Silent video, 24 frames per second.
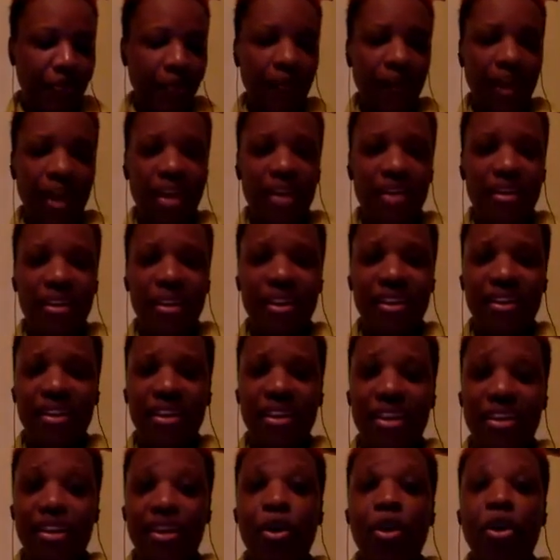and
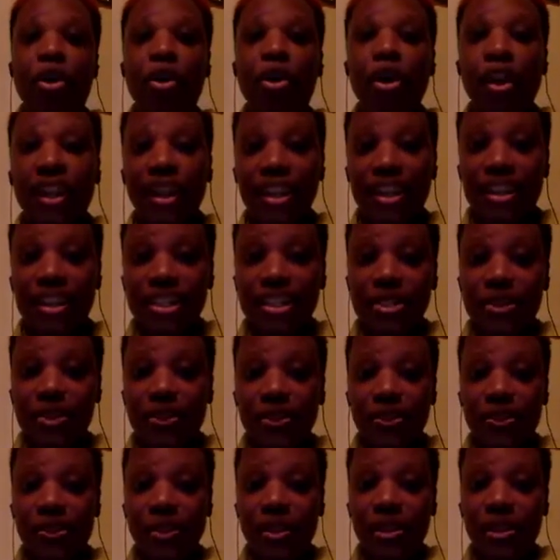all age school.